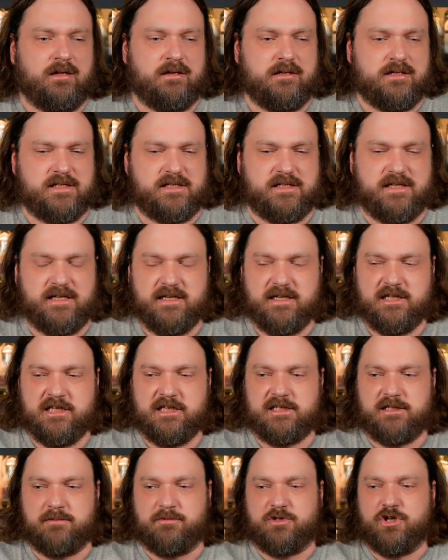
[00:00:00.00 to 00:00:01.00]
see
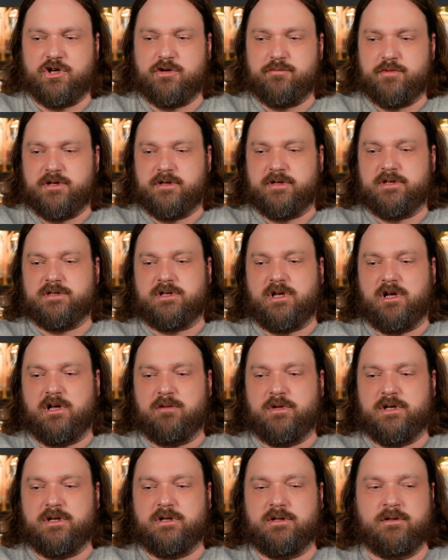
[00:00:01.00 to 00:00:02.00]
some turbulence
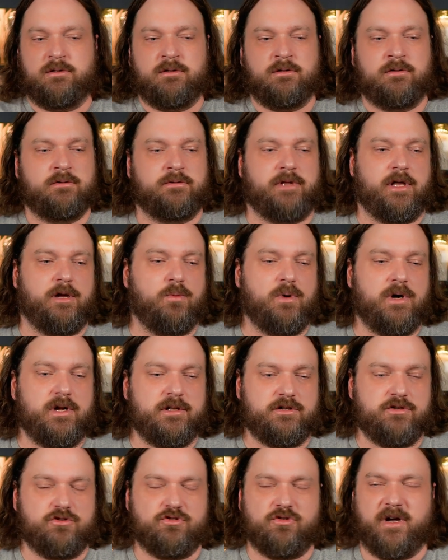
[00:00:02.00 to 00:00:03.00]
coming. They want
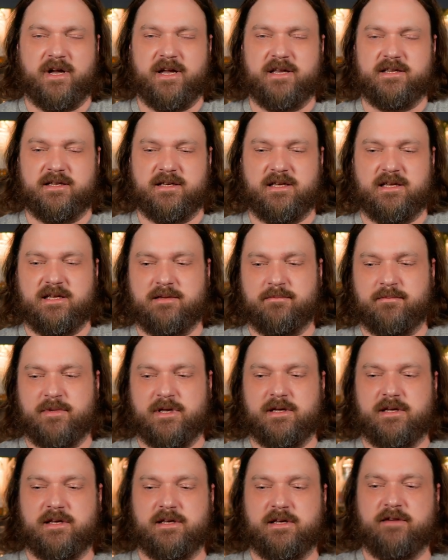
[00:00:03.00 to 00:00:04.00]
to try to keep
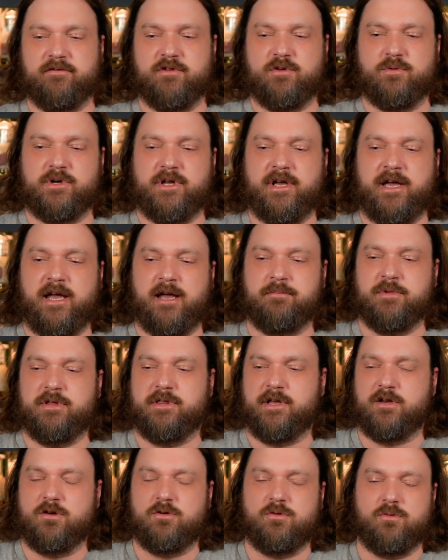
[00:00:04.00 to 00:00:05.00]
making everyone happy.
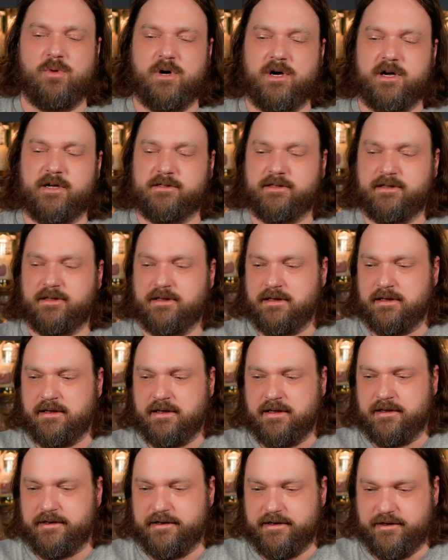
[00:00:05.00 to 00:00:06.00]
They don't want
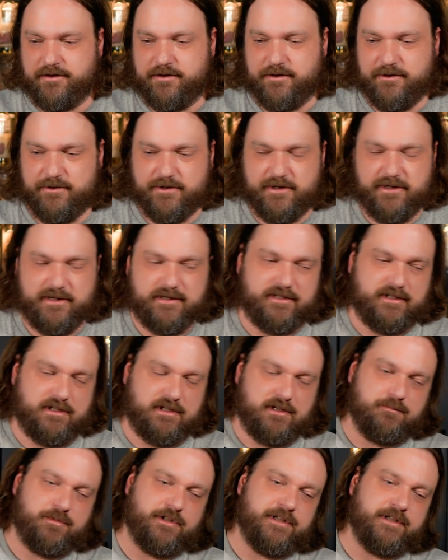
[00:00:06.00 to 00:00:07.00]
the enthusiasts to
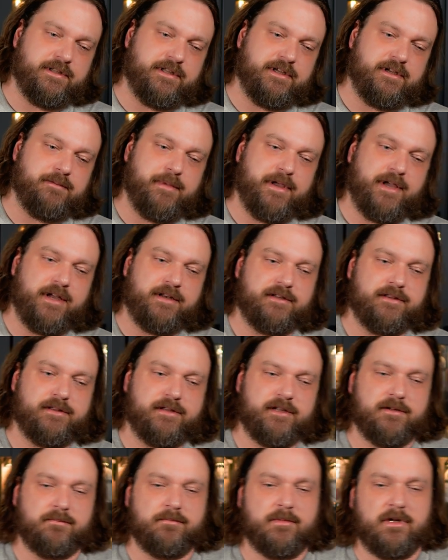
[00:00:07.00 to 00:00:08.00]
completely abandon
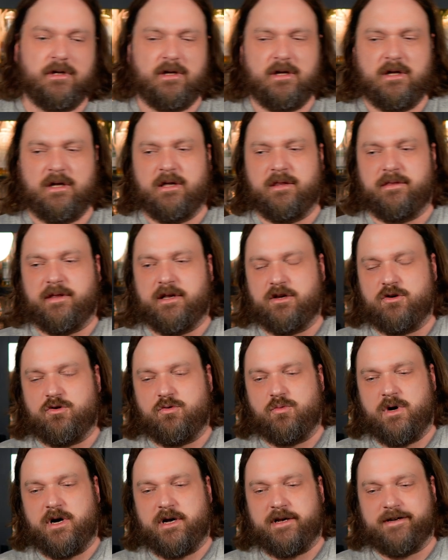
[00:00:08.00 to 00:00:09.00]
them. They don't
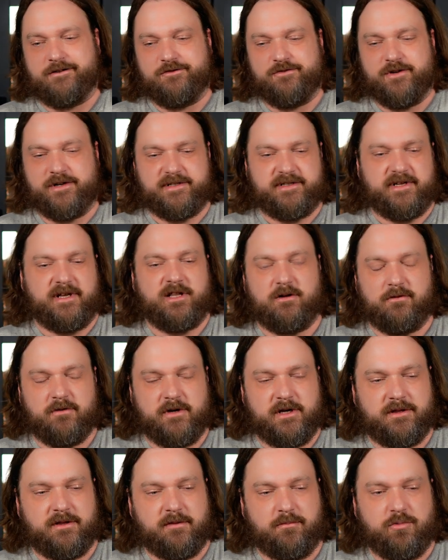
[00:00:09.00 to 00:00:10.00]
want to
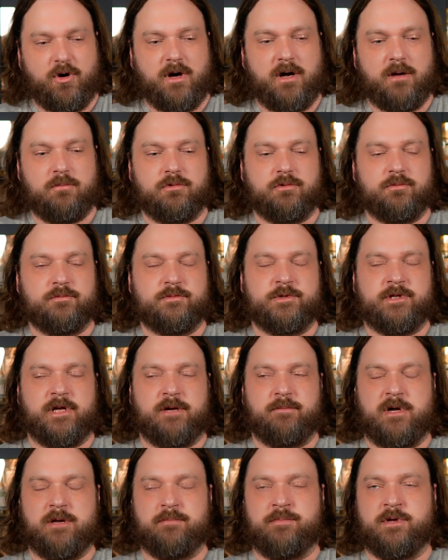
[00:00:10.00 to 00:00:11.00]
accelerate the problems that
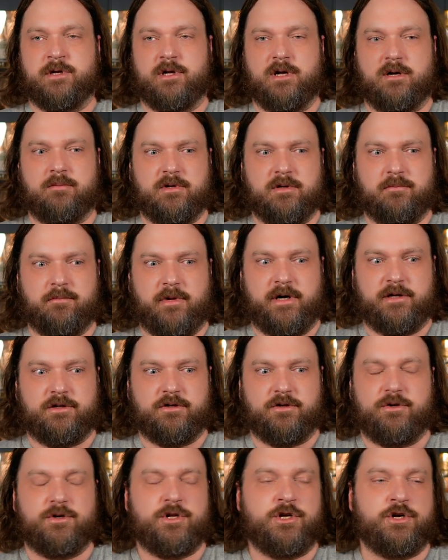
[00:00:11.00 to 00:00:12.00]
might be coming by
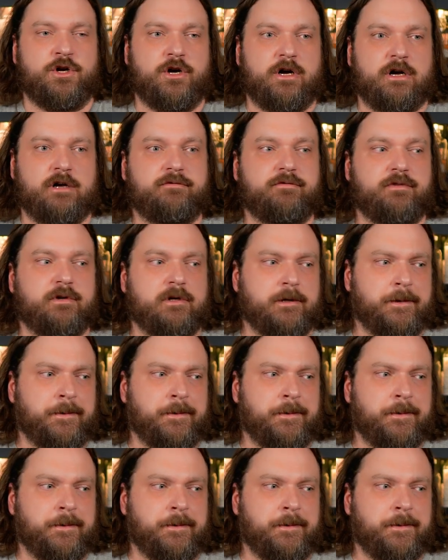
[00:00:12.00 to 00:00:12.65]
turning off